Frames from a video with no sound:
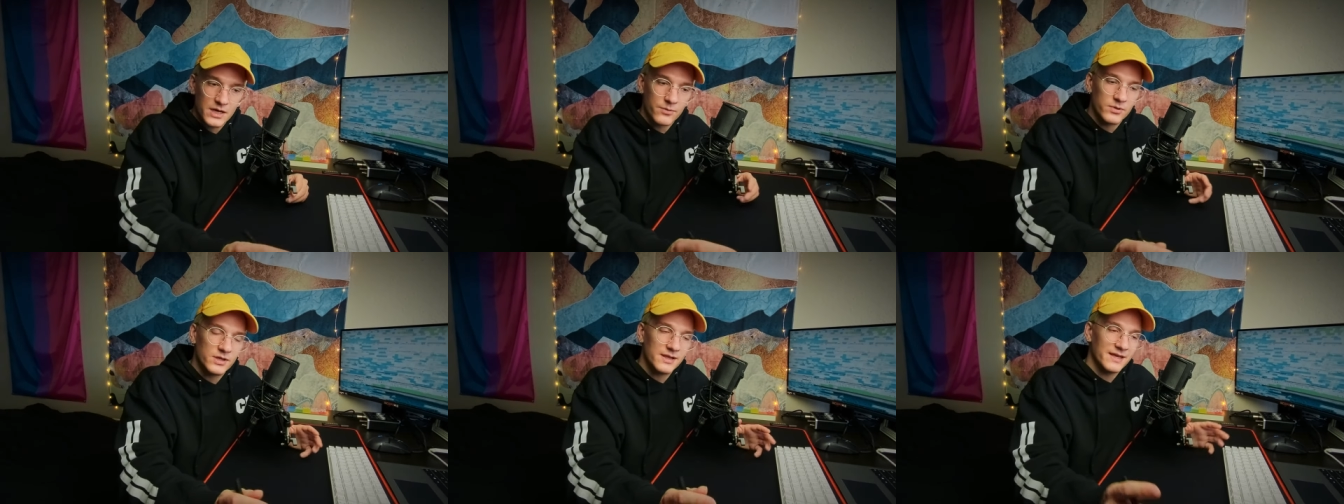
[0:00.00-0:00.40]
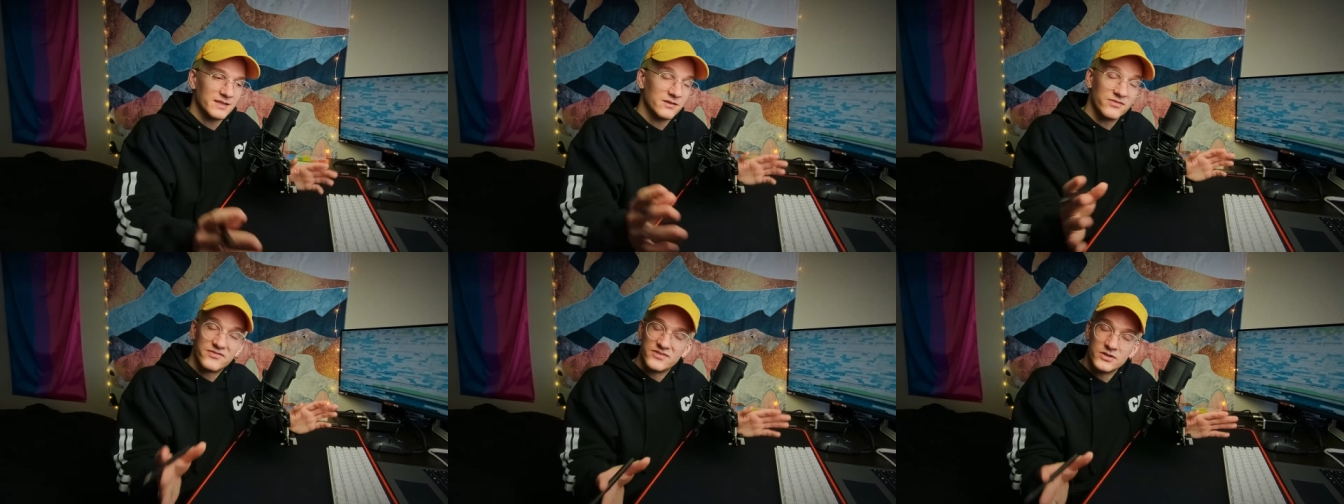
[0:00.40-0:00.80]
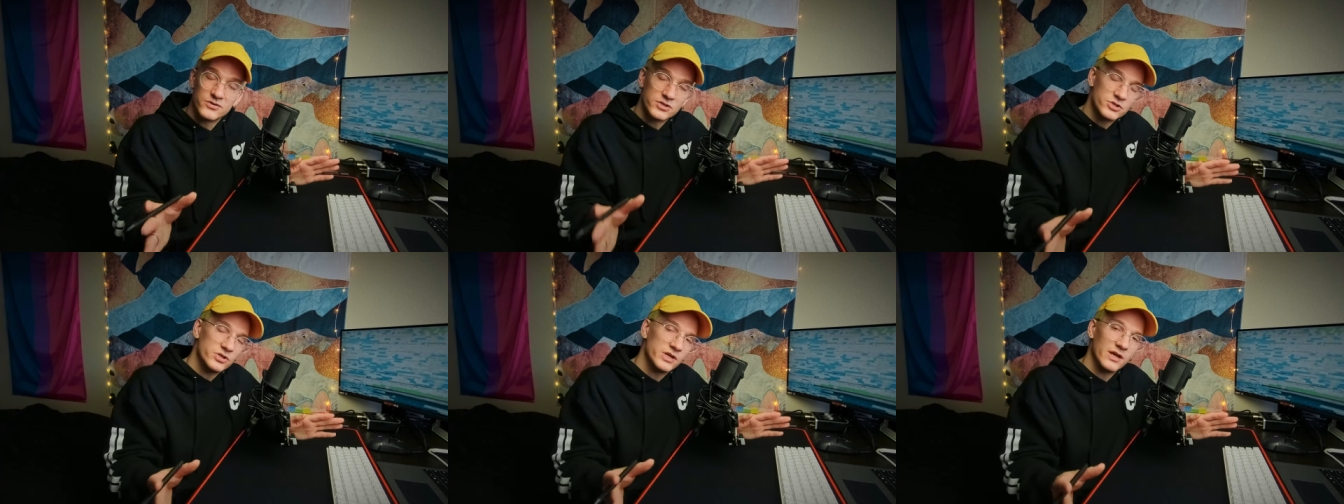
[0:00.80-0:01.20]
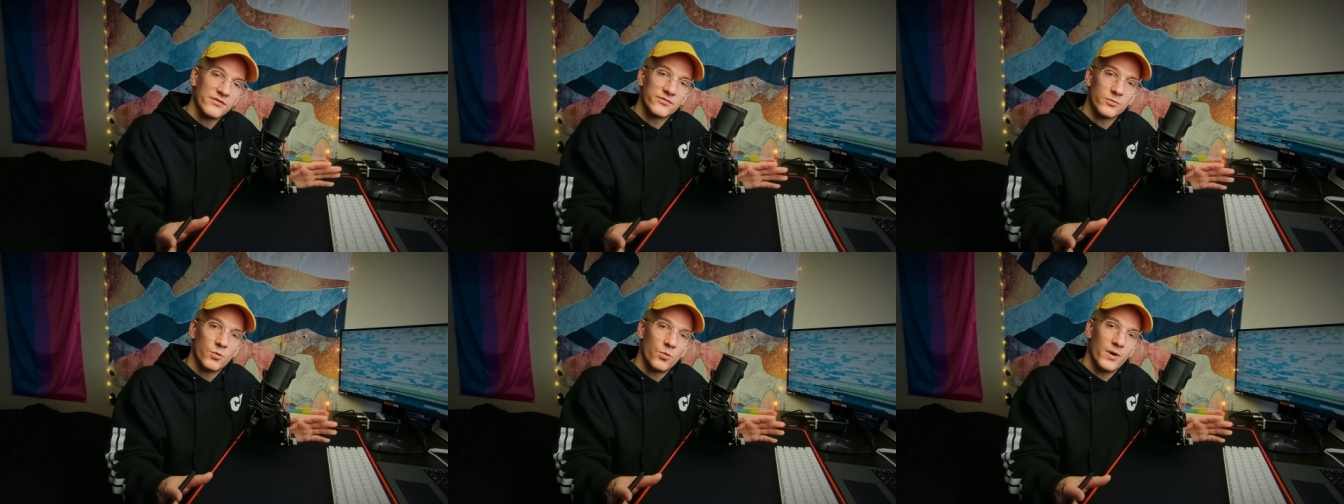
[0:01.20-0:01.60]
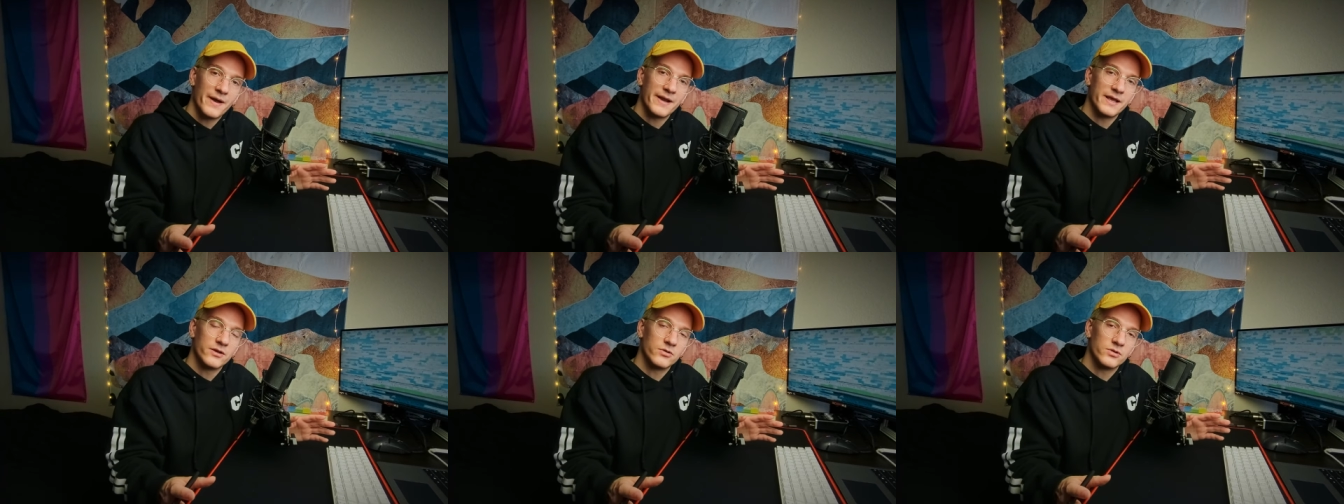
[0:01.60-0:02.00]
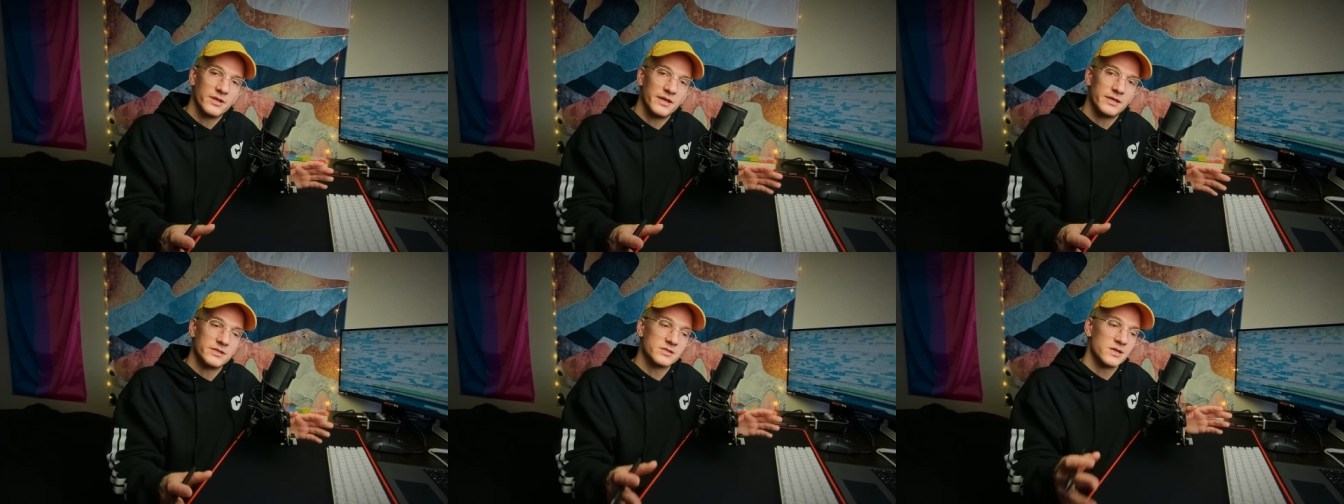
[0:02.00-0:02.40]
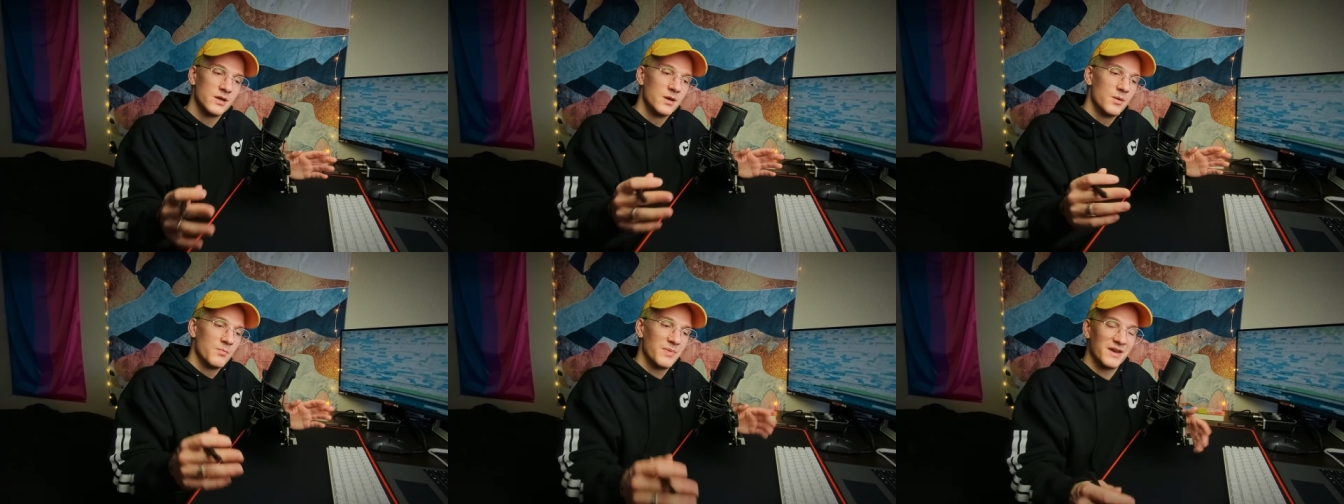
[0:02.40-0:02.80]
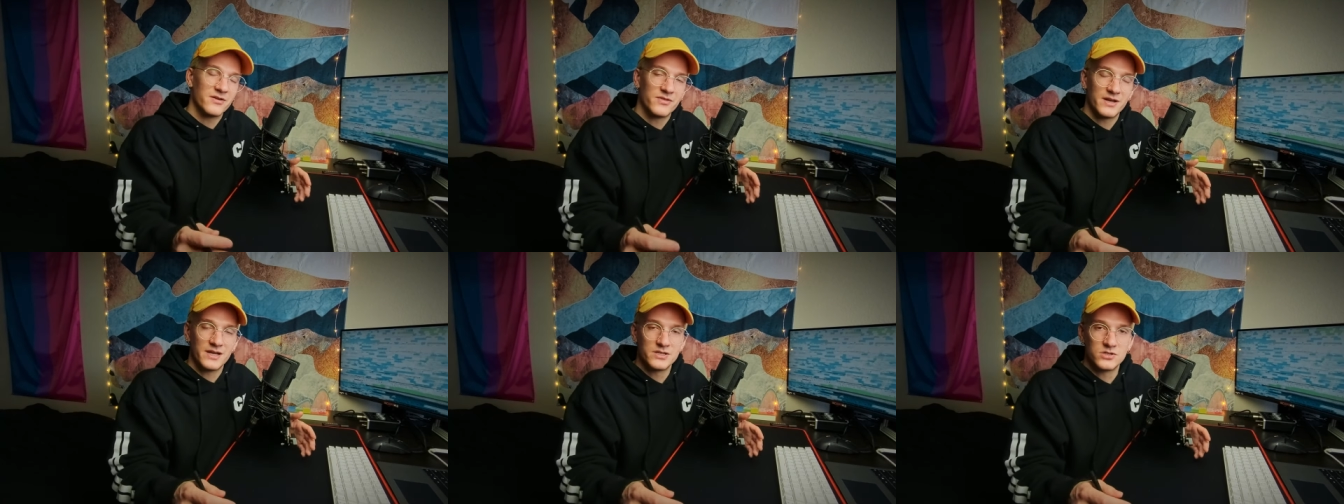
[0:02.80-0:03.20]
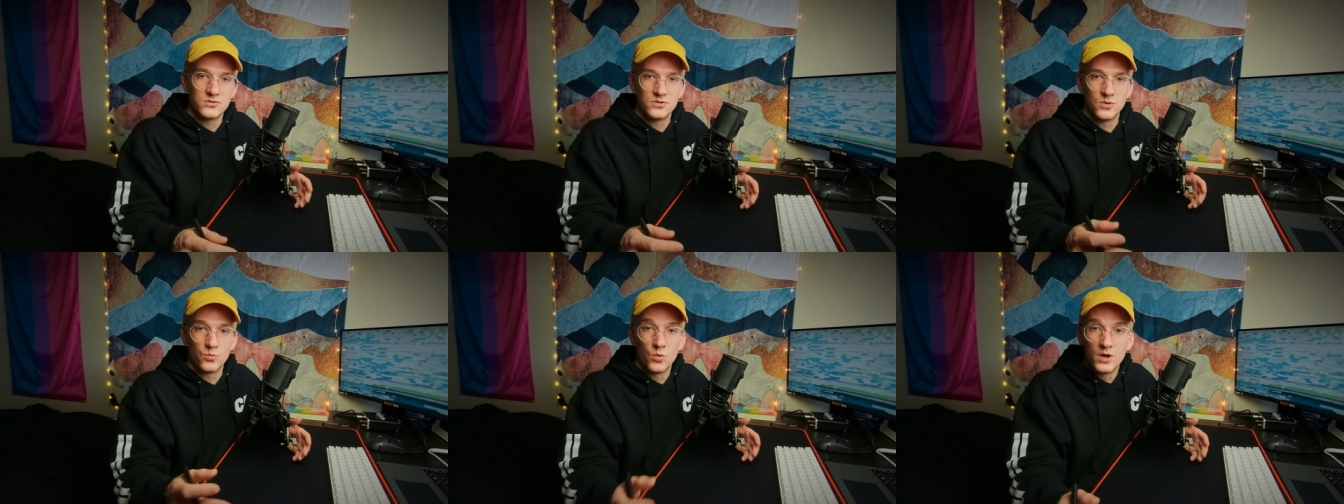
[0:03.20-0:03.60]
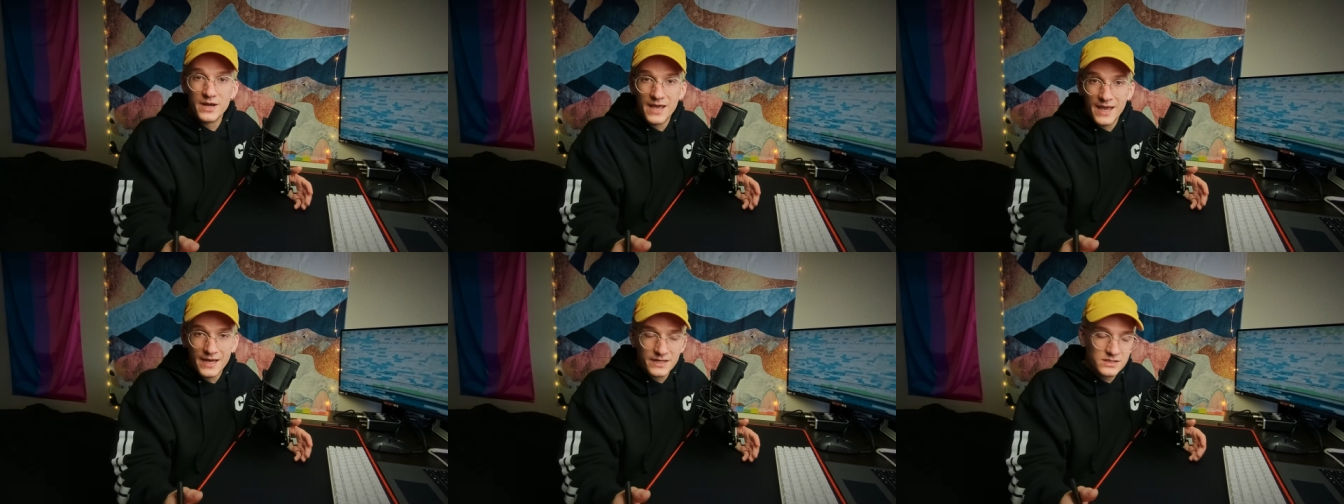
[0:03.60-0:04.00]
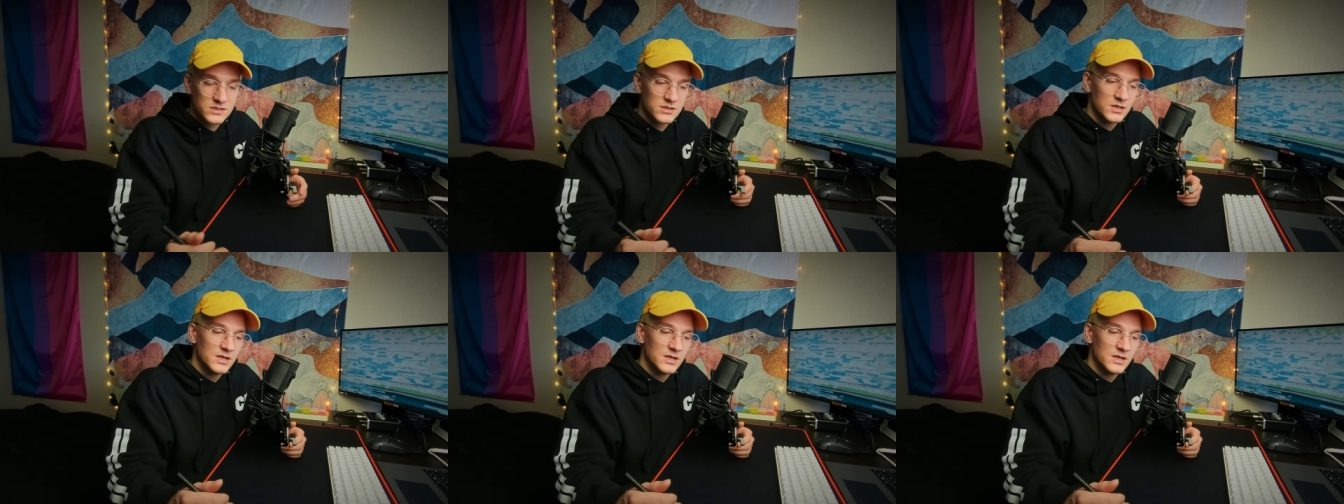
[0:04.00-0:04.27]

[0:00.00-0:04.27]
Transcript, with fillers: I really like the feel that you get from a wide angle lens better than I do the 1X,